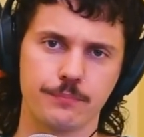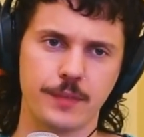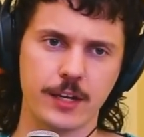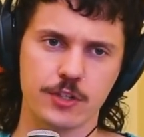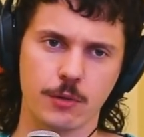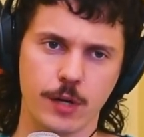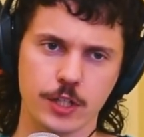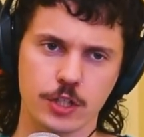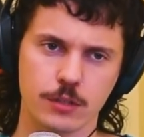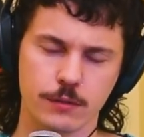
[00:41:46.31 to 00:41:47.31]
Thank you so
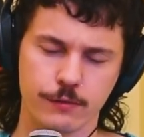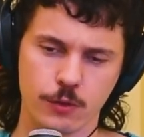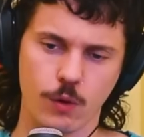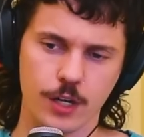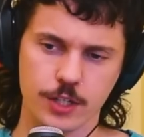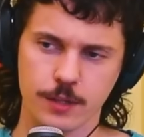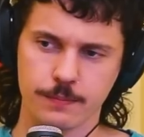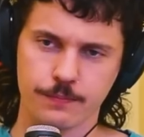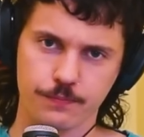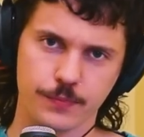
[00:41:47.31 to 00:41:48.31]
much for
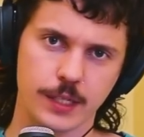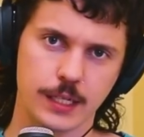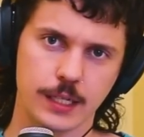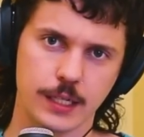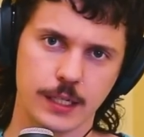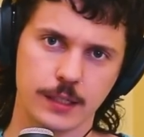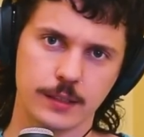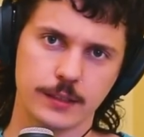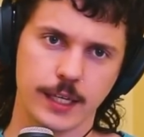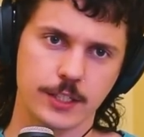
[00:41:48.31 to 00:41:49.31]
watching.
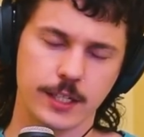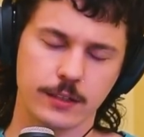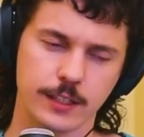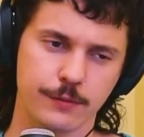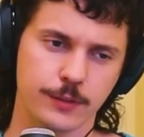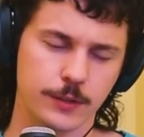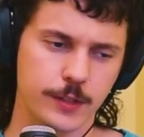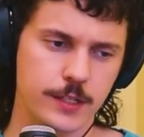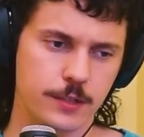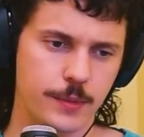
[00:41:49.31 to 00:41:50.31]
Yeah, check out that
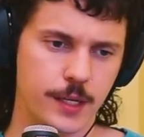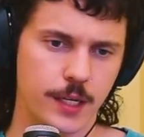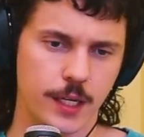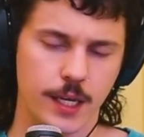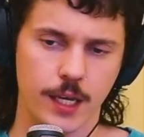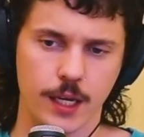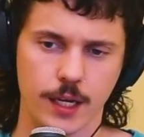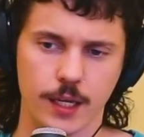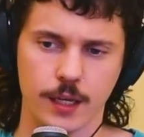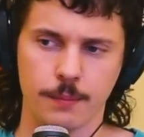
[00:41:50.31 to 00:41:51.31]
fundraiser, man,
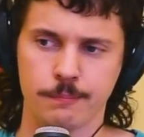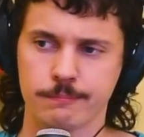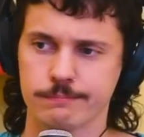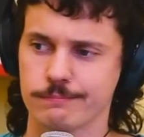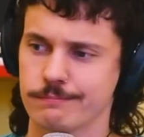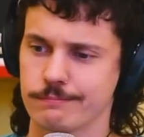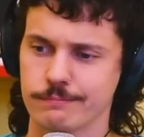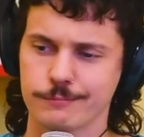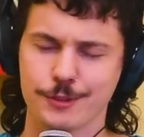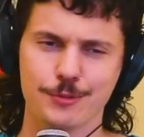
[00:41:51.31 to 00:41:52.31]
and
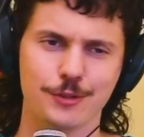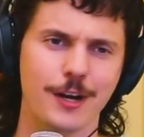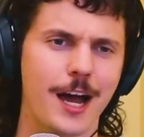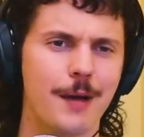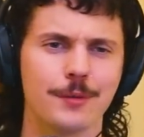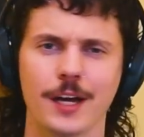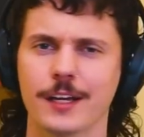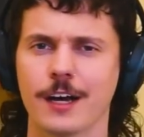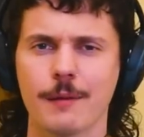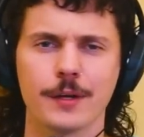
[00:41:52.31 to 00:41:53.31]
subscribe, like,
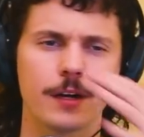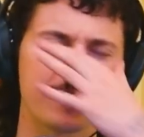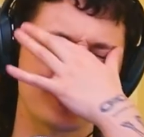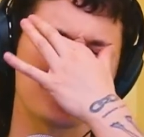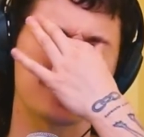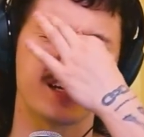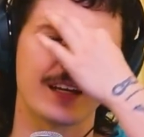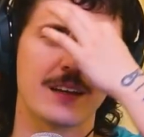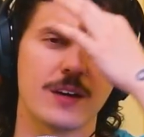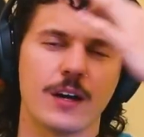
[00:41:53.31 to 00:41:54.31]
comment, all that shit.
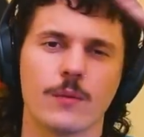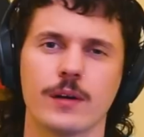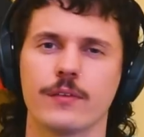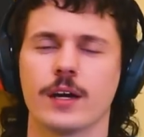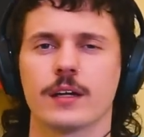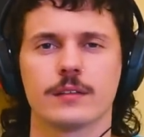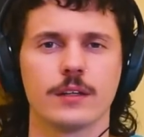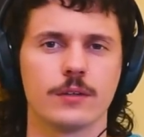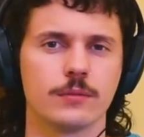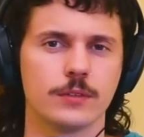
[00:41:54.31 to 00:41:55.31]
Whatever you got to
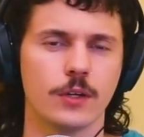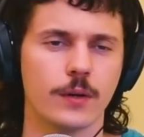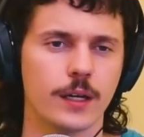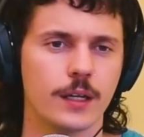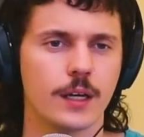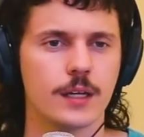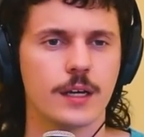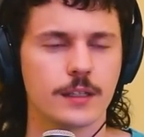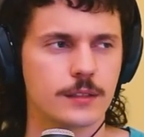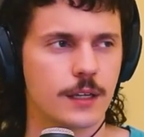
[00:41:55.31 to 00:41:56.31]
do, do it.
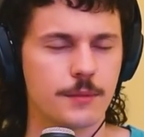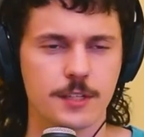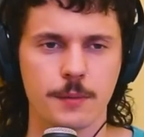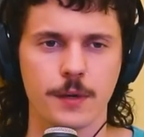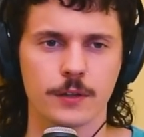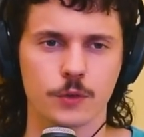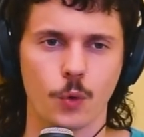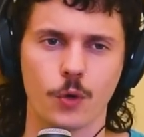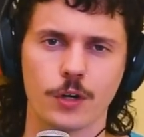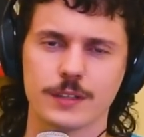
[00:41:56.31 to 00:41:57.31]
Come see me on
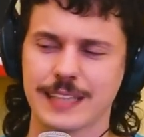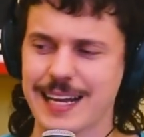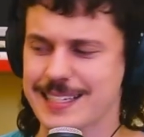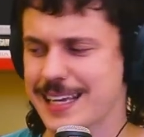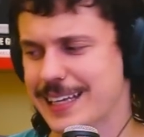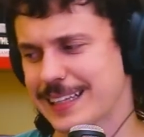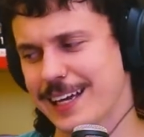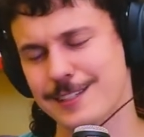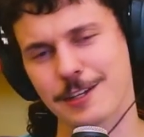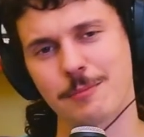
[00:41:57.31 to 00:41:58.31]
tour. That's it. Thank
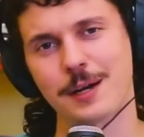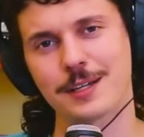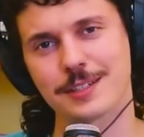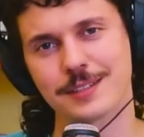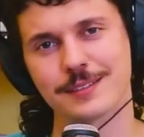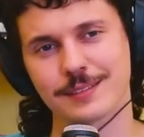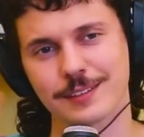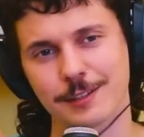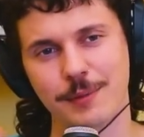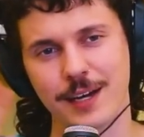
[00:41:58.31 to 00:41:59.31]
you so much.
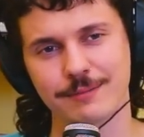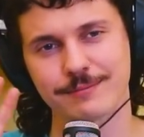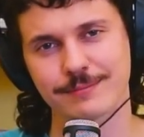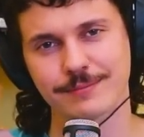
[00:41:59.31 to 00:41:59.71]
Goodbye.